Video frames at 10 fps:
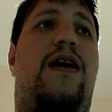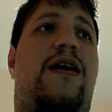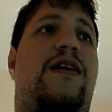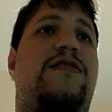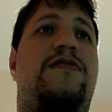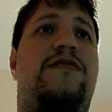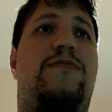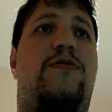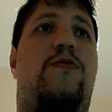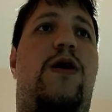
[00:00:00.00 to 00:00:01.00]
year
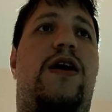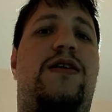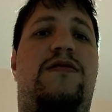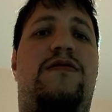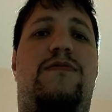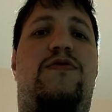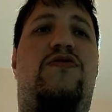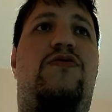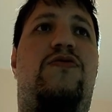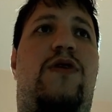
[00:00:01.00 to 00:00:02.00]
number 1, year number
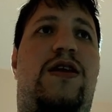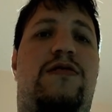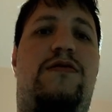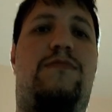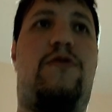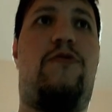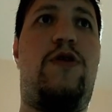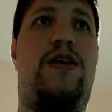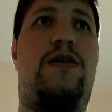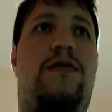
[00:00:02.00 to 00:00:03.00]
2, and year number
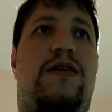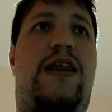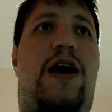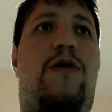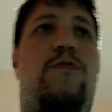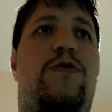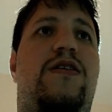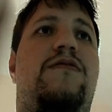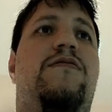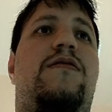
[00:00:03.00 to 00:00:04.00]
3, now we
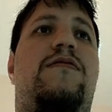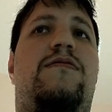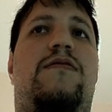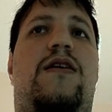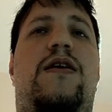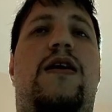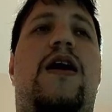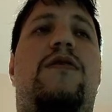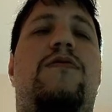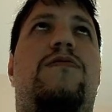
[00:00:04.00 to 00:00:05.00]
need to understand
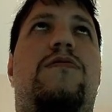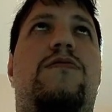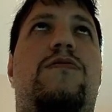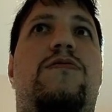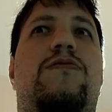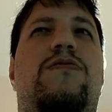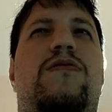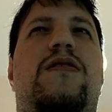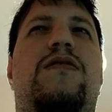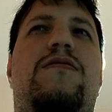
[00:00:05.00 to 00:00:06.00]
how to do
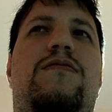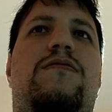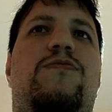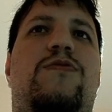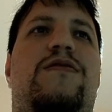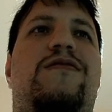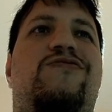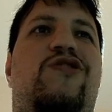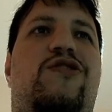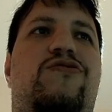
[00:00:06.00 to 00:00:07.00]
this with the
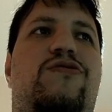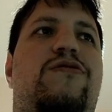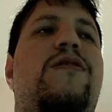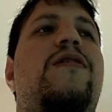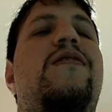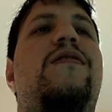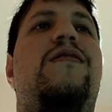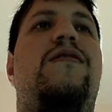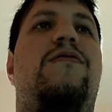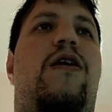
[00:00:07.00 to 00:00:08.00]
structure
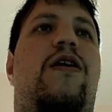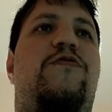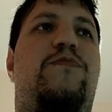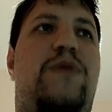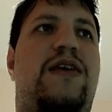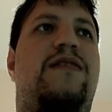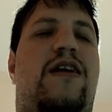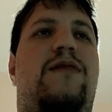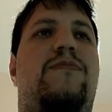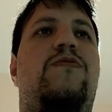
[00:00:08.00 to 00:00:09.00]
of P
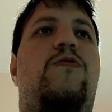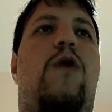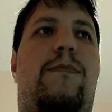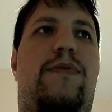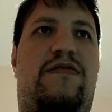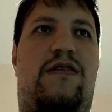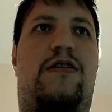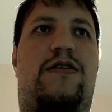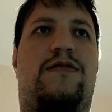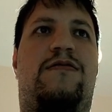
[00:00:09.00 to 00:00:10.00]
times 1 plus
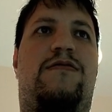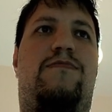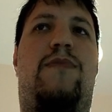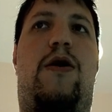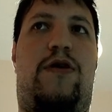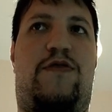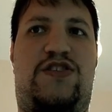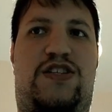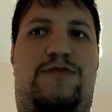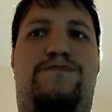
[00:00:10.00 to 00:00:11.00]
R to the power of
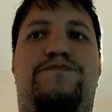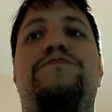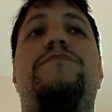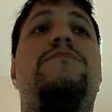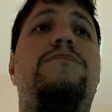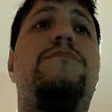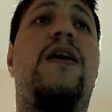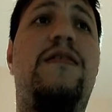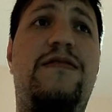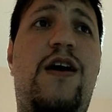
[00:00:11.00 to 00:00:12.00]
T.
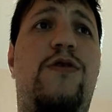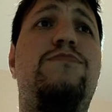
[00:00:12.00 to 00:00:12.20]
So